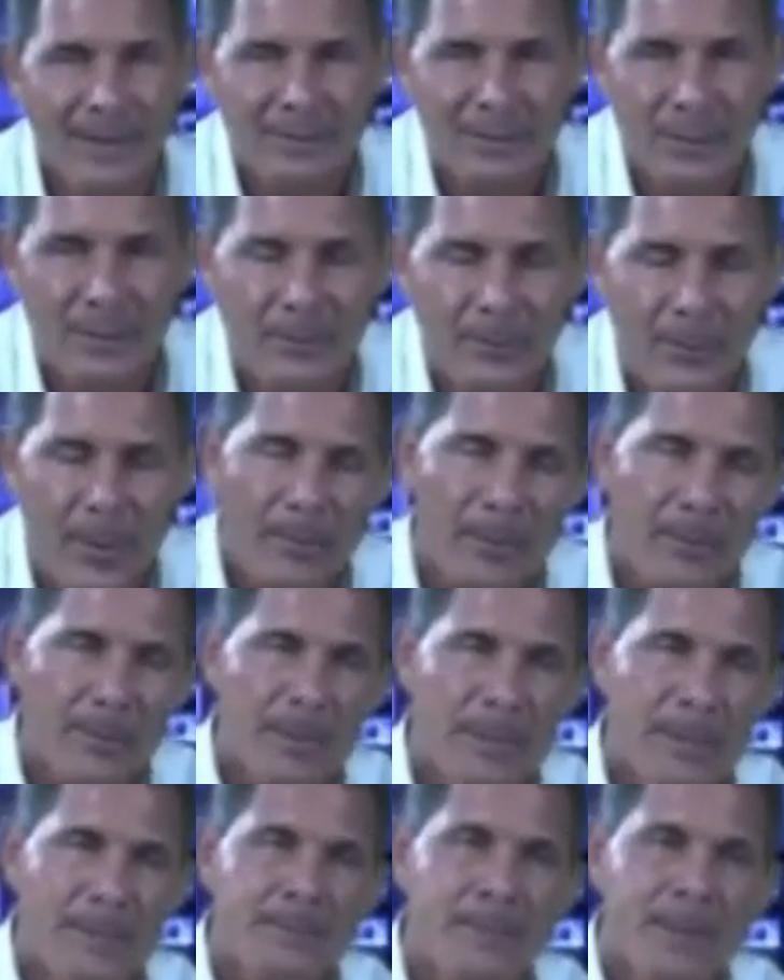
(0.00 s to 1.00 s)
So
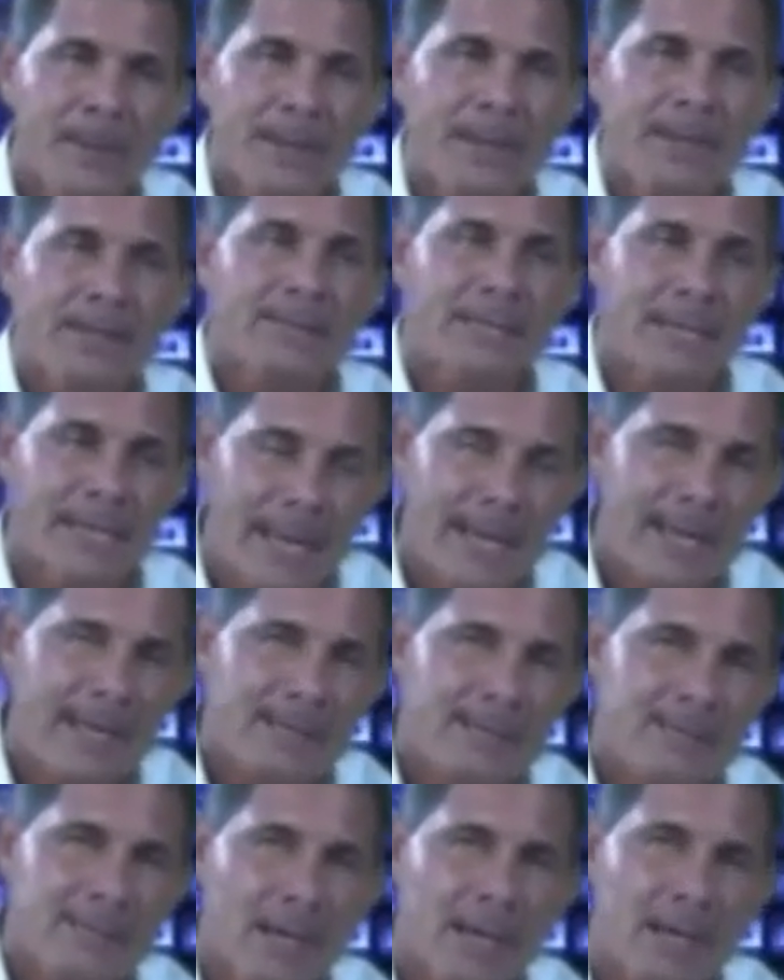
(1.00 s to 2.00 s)
probably in
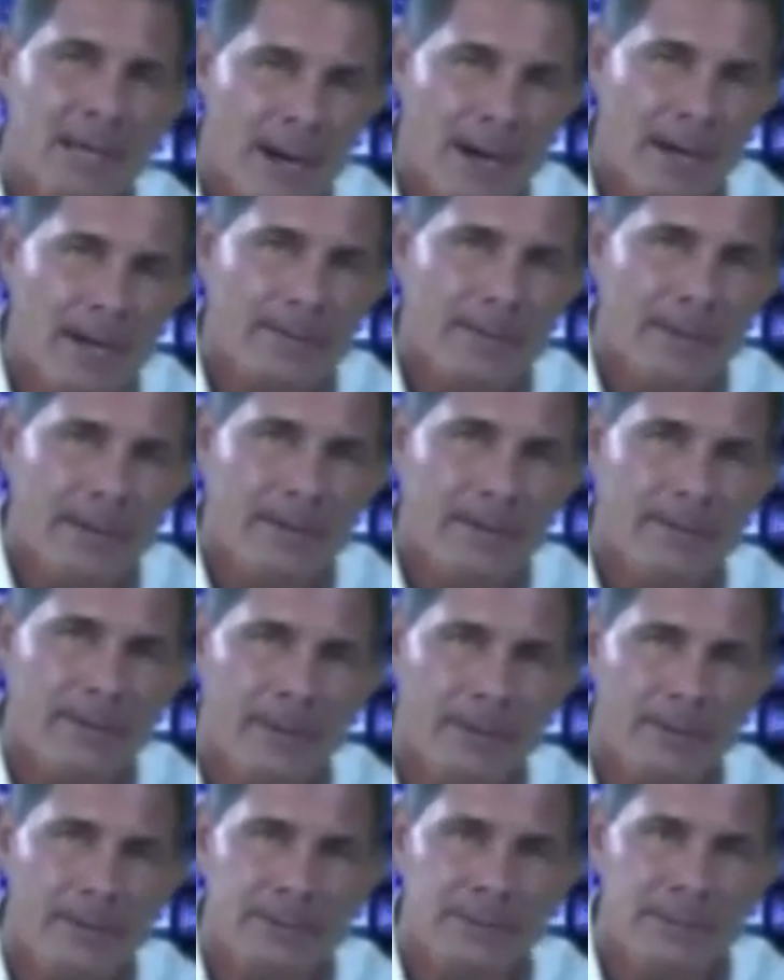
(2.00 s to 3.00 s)
today's economy, the
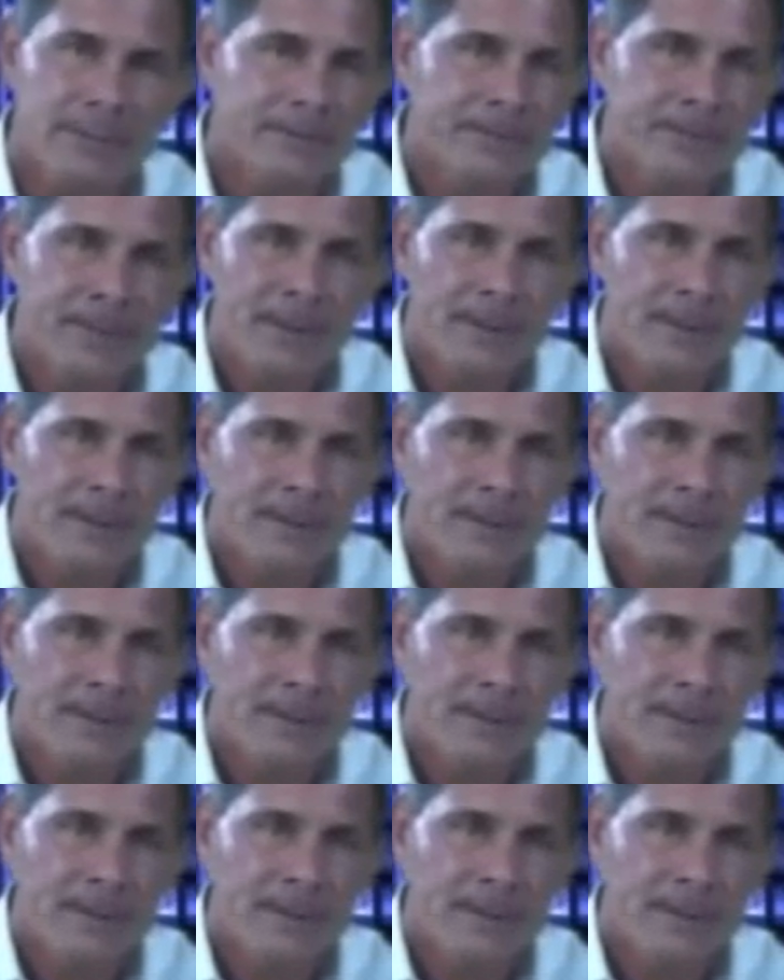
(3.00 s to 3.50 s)
most